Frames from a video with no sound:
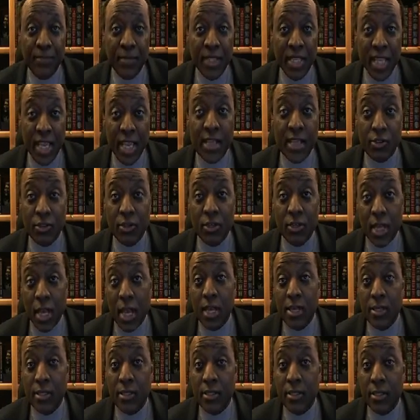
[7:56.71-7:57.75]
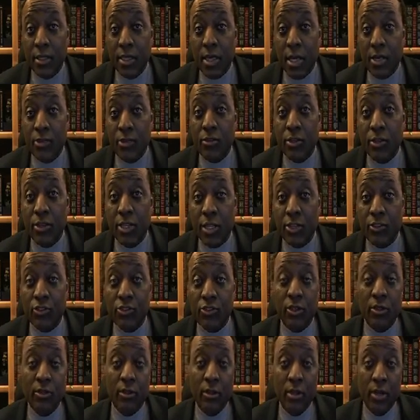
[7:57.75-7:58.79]
The answer lies in the
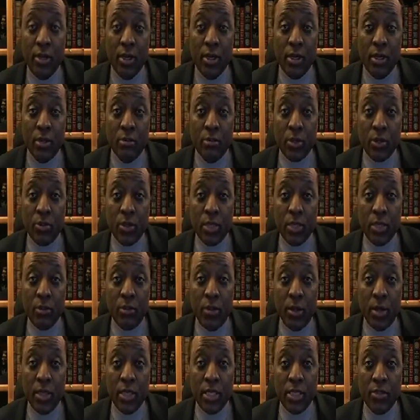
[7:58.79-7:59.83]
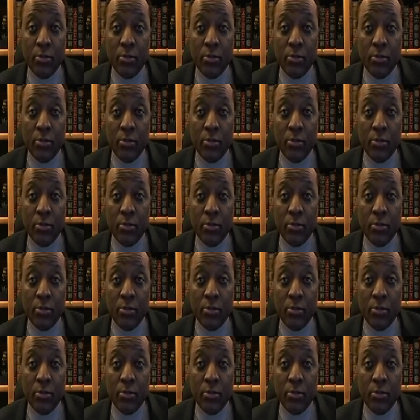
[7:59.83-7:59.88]
contradiction between the party's